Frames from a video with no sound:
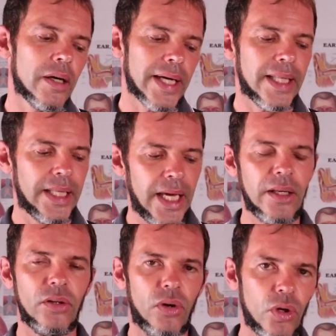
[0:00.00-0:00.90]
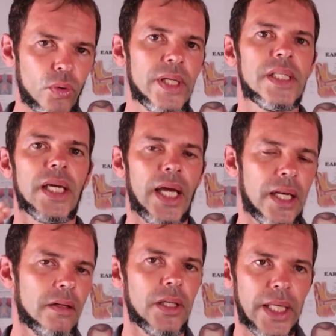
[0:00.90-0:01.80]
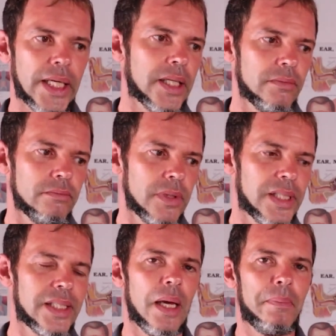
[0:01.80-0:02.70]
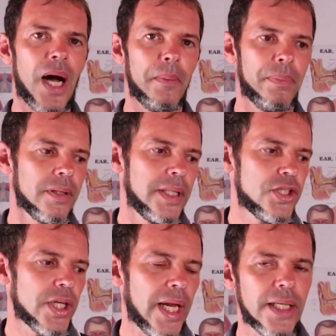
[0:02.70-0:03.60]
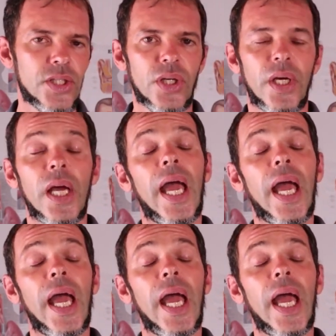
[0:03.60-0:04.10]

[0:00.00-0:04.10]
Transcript: okay, then you always can like step up the challenge.